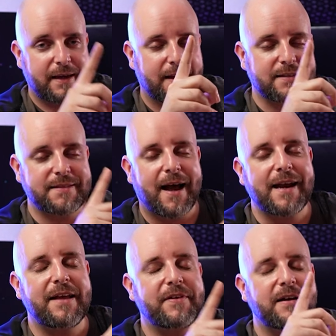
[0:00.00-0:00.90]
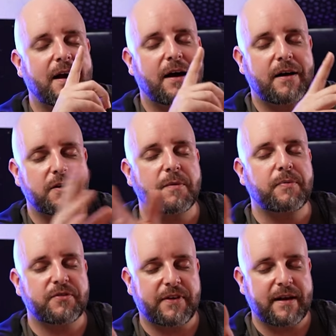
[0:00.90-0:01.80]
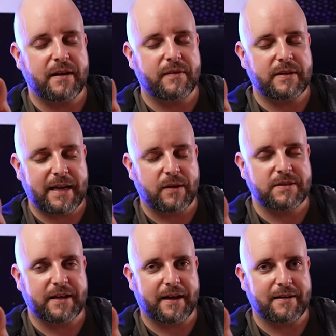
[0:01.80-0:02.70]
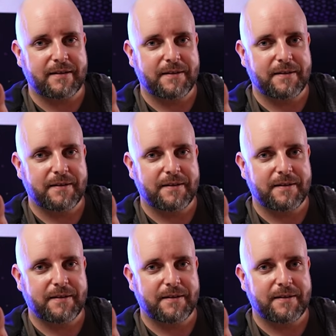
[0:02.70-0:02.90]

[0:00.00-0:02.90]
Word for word: is not even 100% of a downside.